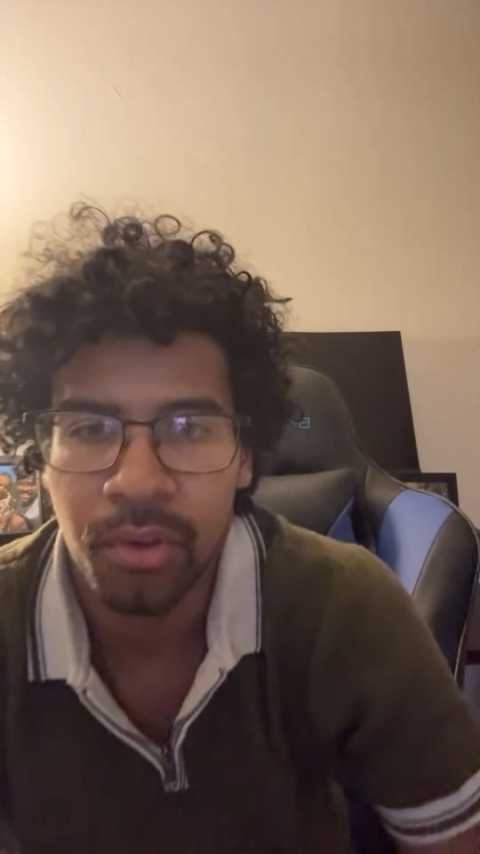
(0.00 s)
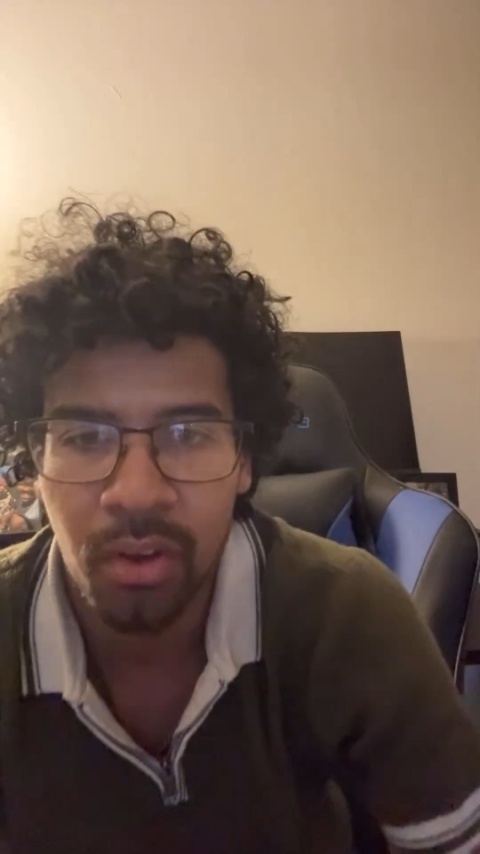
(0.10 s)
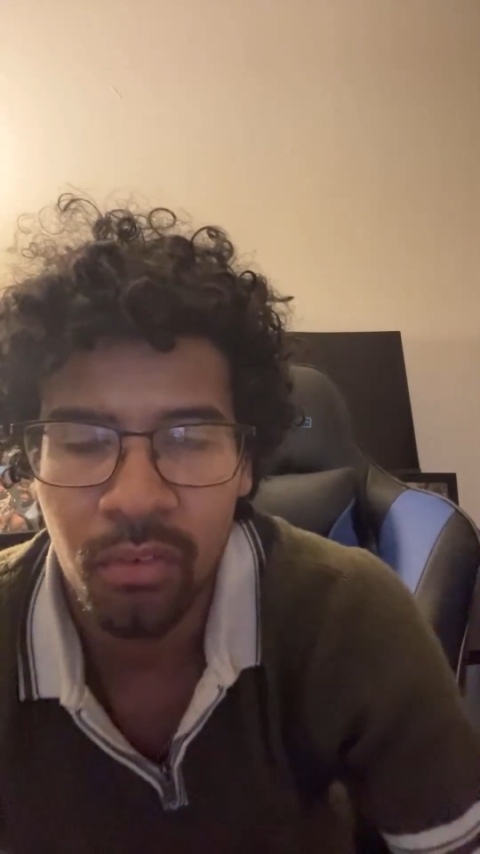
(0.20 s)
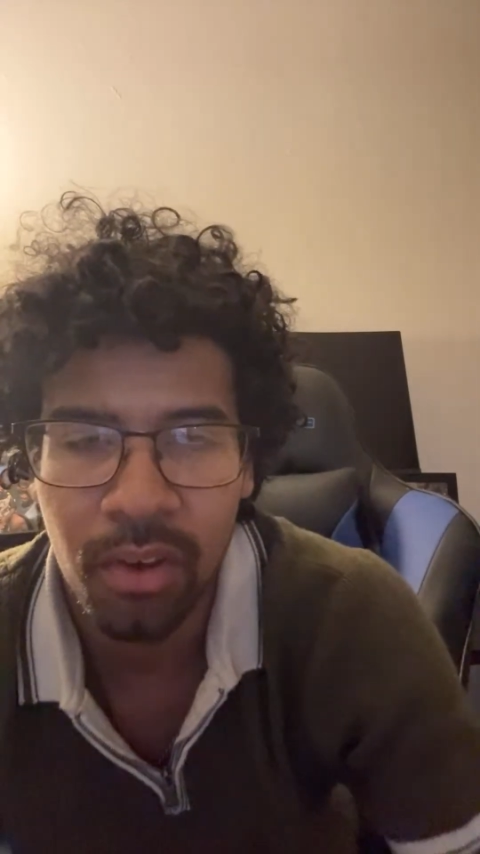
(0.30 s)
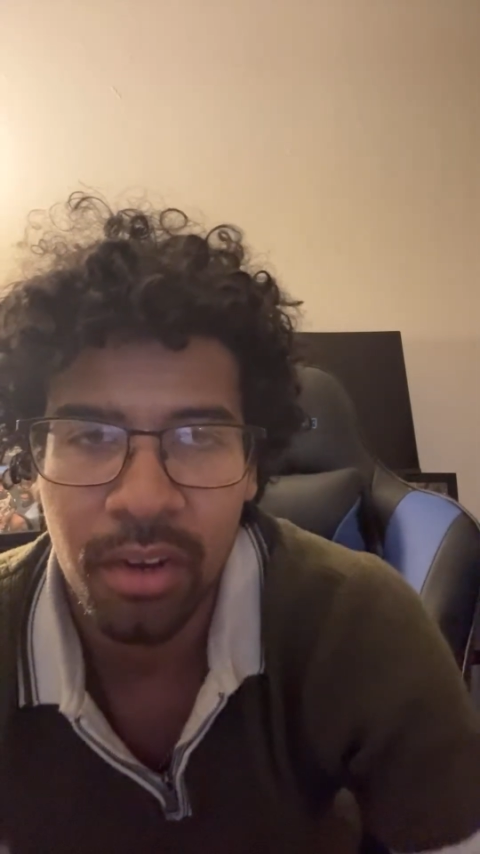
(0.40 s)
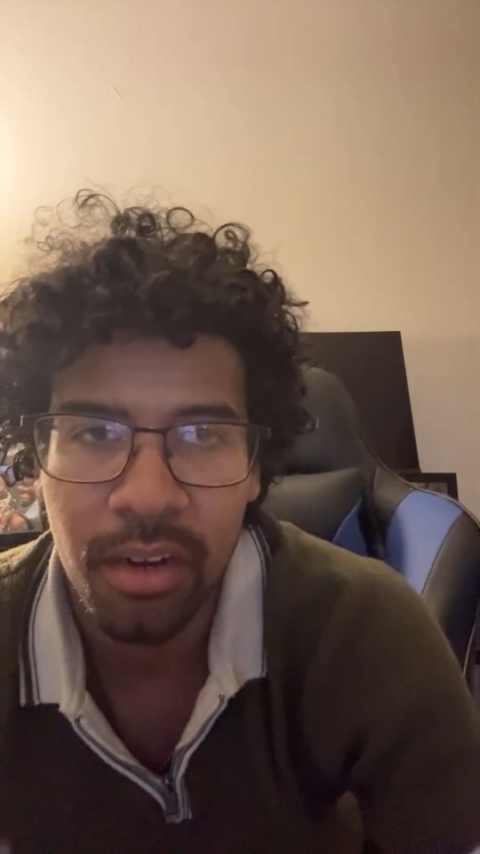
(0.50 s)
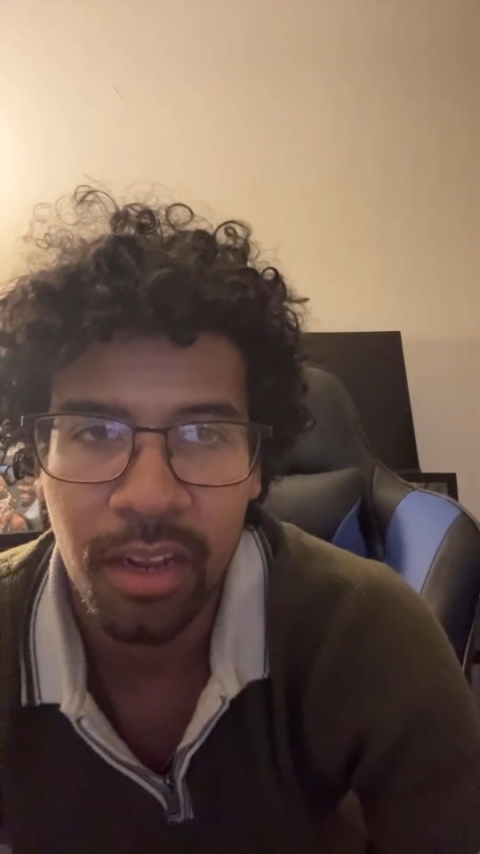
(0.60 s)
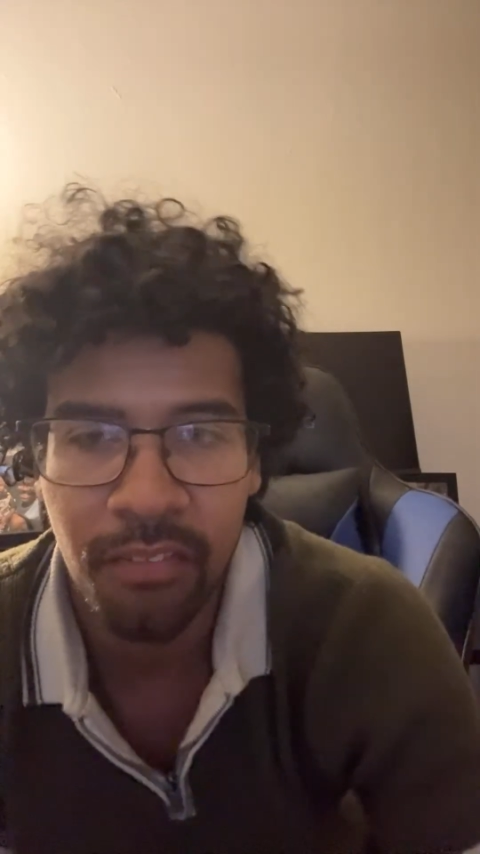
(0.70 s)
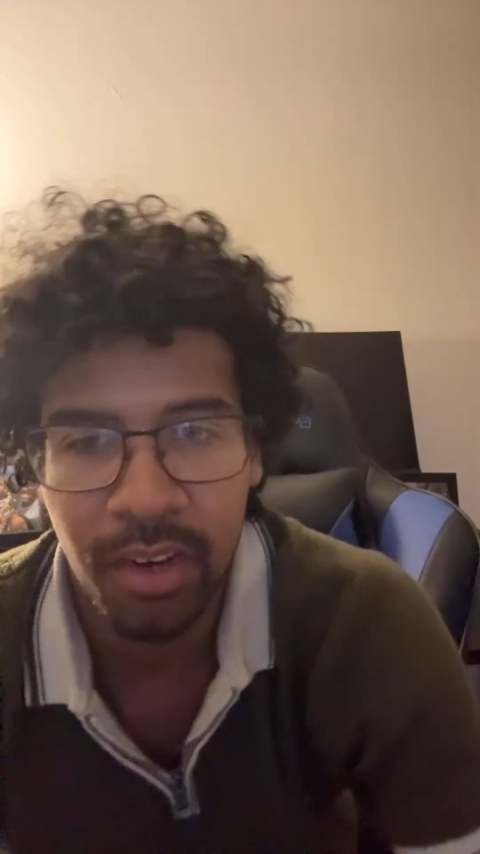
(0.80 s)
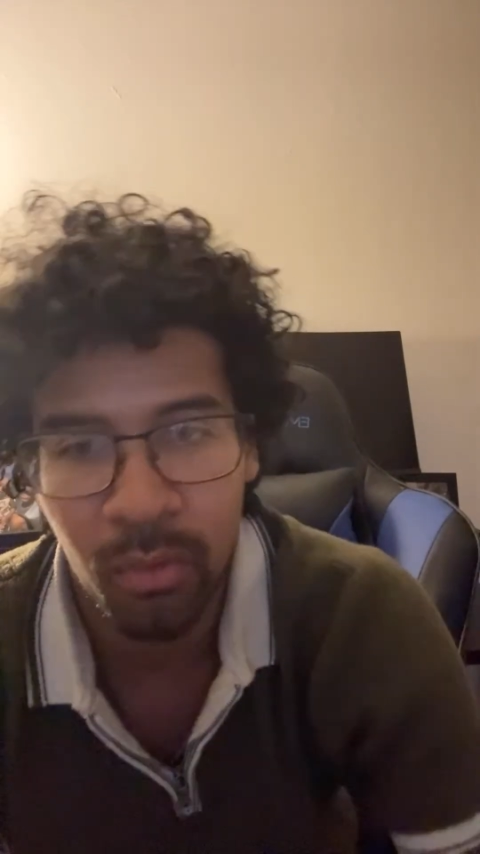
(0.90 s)
don't
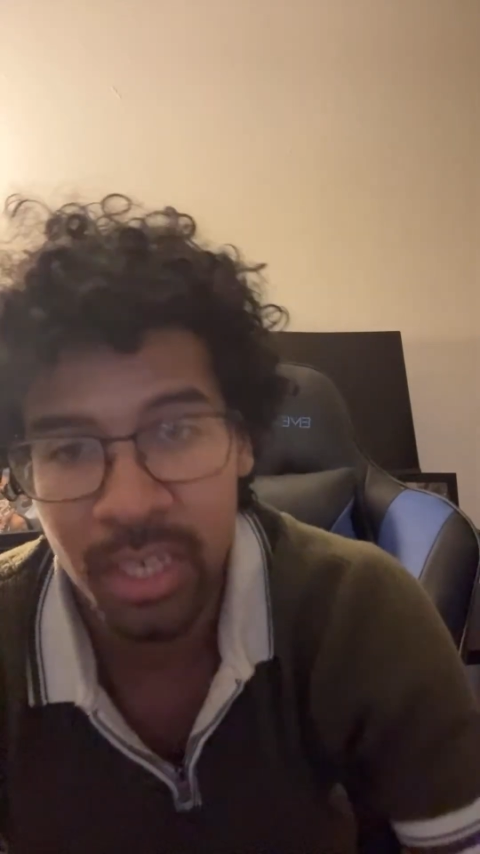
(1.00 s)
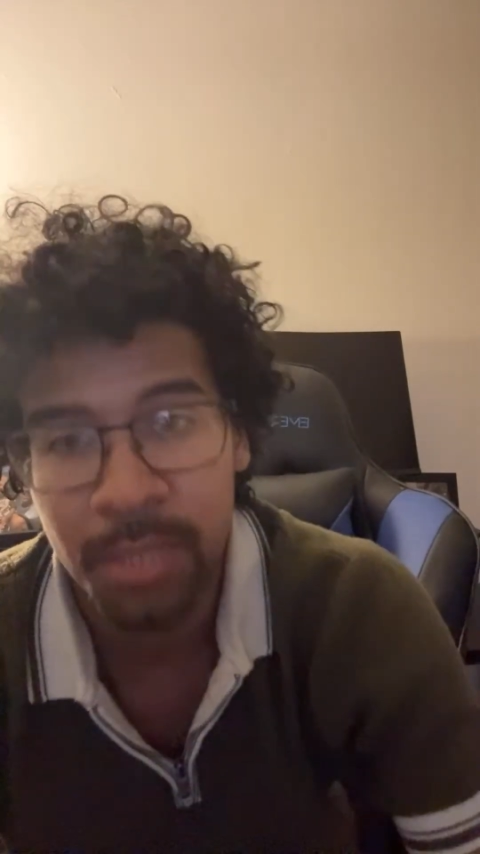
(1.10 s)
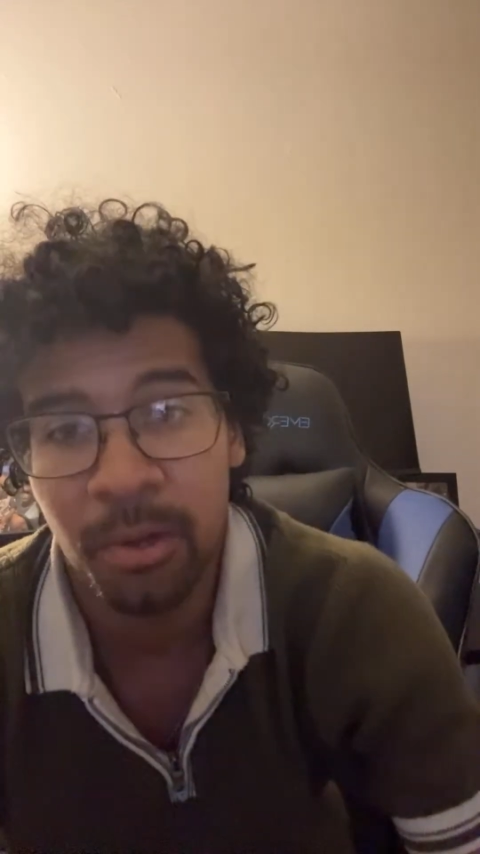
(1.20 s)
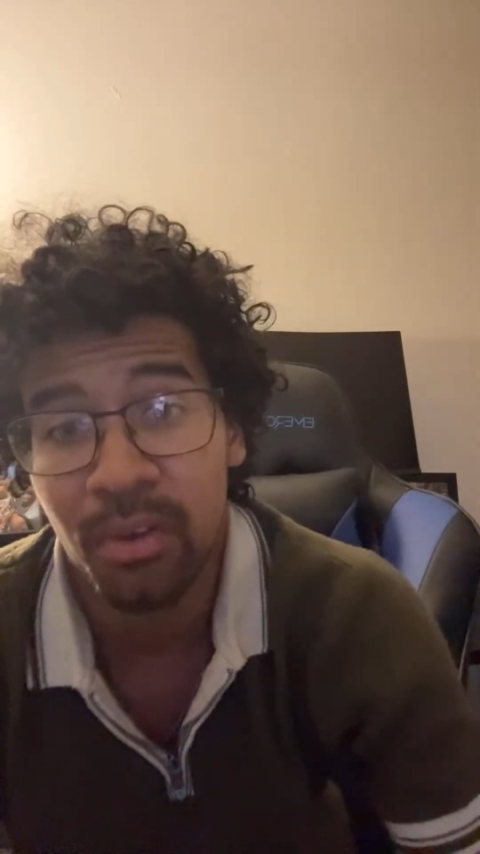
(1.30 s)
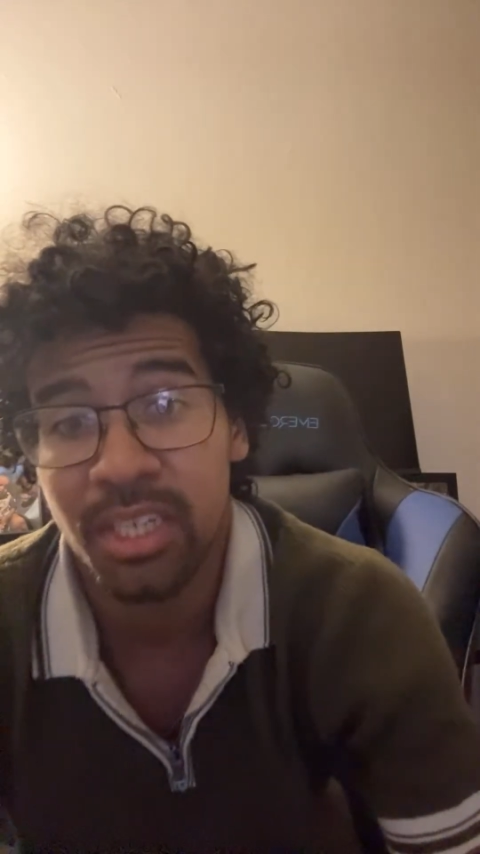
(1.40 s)
live in the Rust Belt,